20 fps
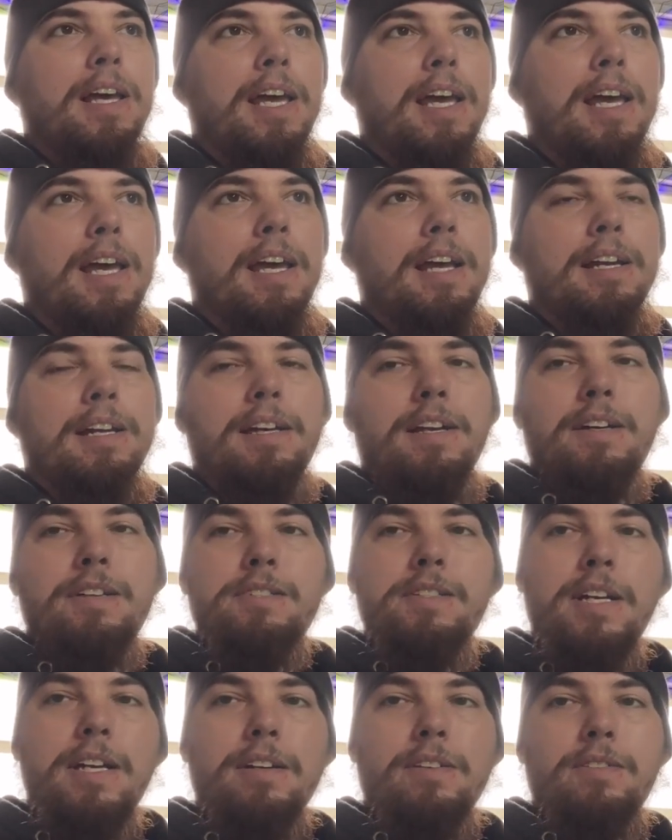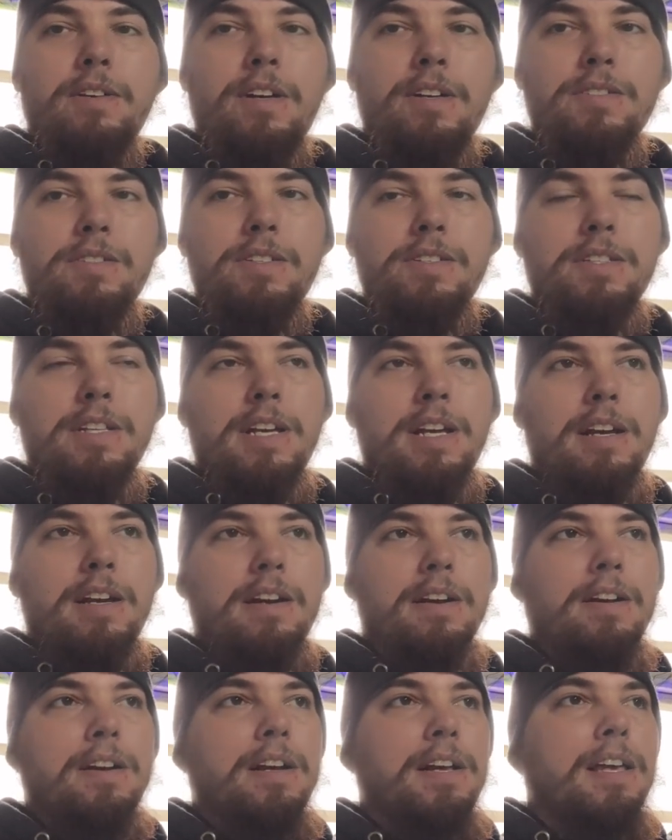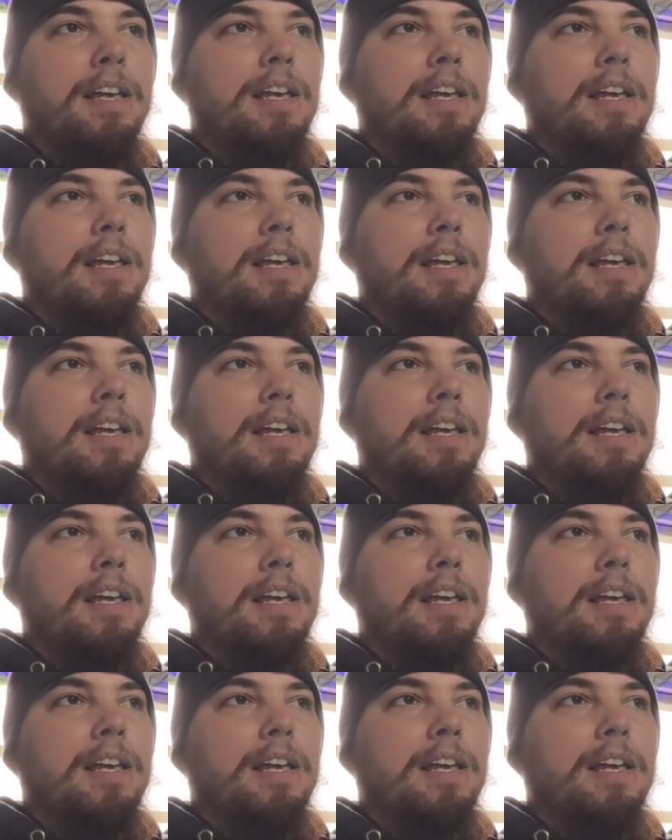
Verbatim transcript: And uh, Santa Claus is there.